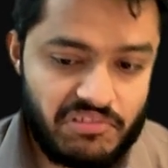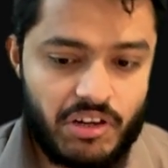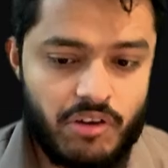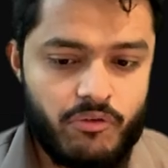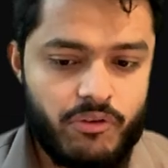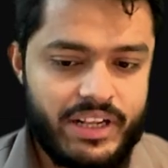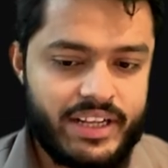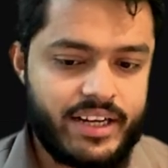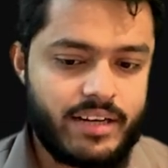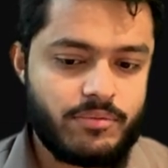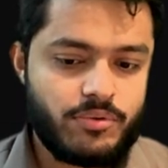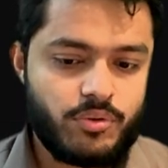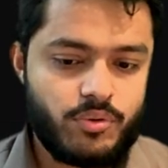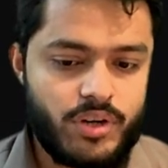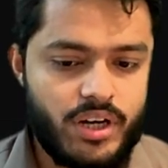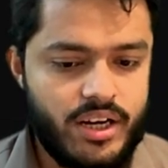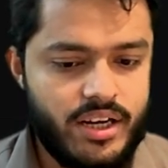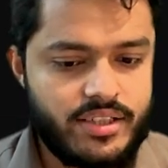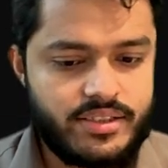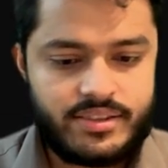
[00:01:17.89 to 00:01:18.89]
welcome to
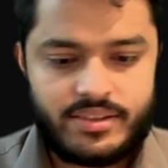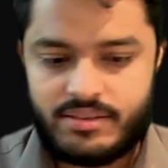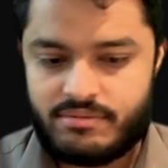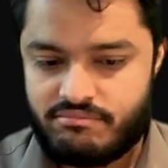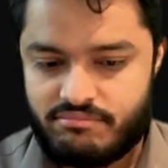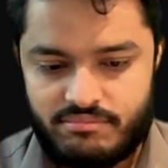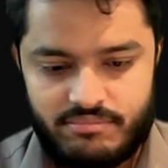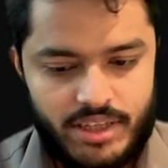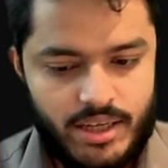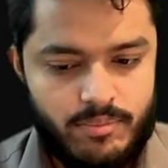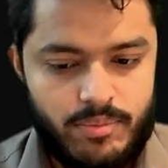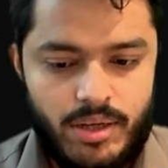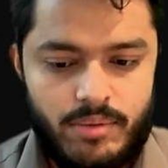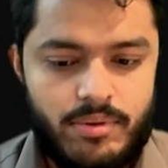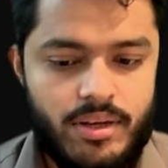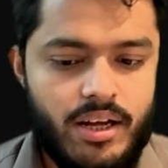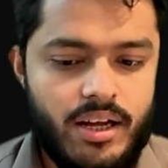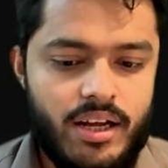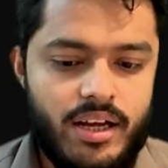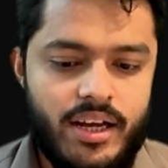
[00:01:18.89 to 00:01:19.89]
Rust, blah blah
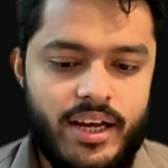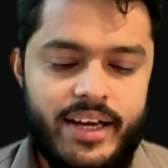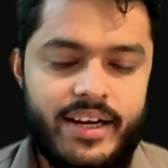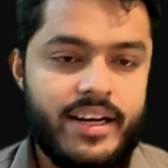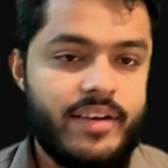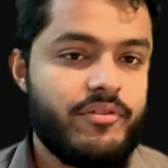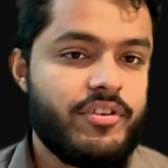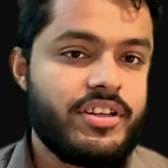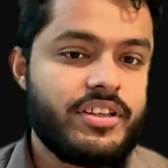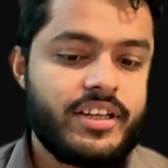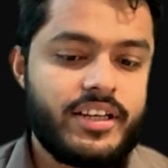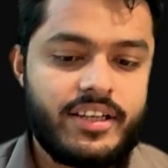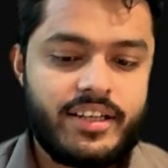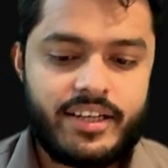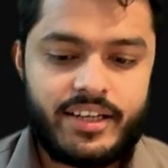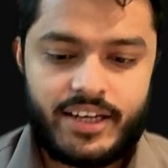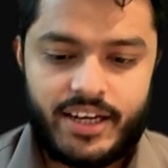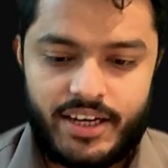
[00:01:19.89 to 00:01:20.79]
blah, and everything,